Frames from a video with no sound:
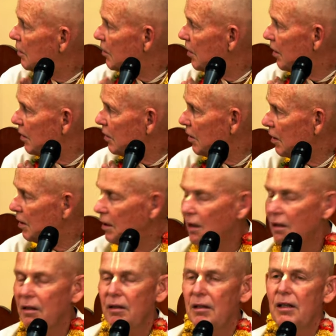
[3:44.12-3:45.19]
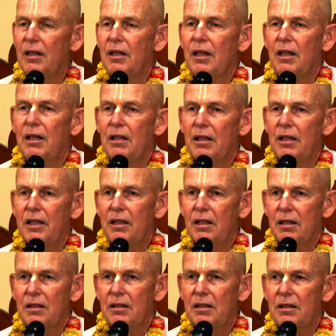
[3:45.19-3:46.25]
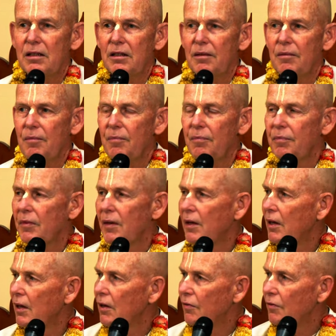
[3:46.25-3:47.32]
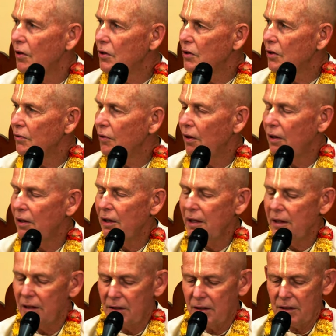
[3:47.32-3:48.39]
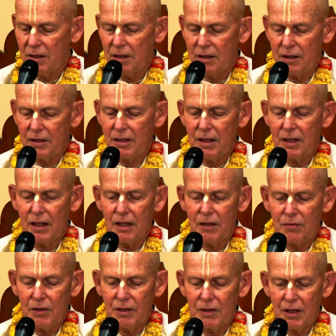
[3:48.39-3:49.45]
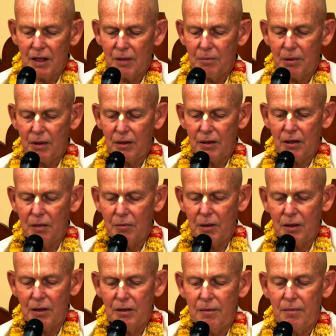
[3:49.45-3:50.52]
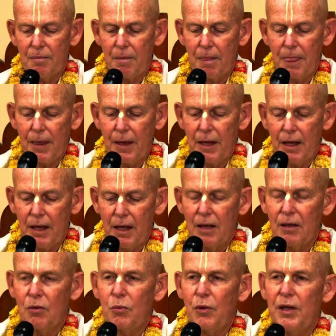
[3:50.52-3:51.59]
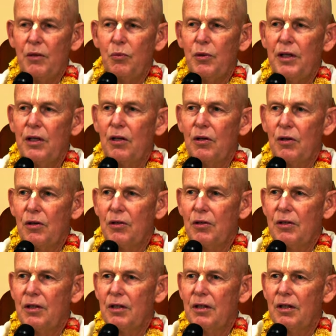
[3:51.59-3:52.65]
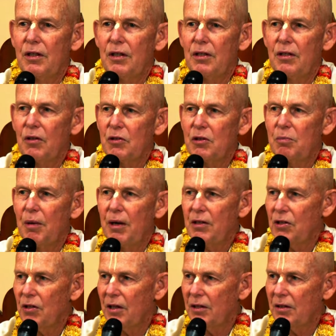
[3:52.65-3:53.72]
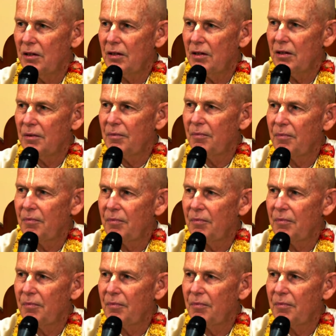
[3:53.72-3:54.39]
Jai Jagannath, lead us in the singing of Nitai Pada Kamala, in the way we learned those bhajans.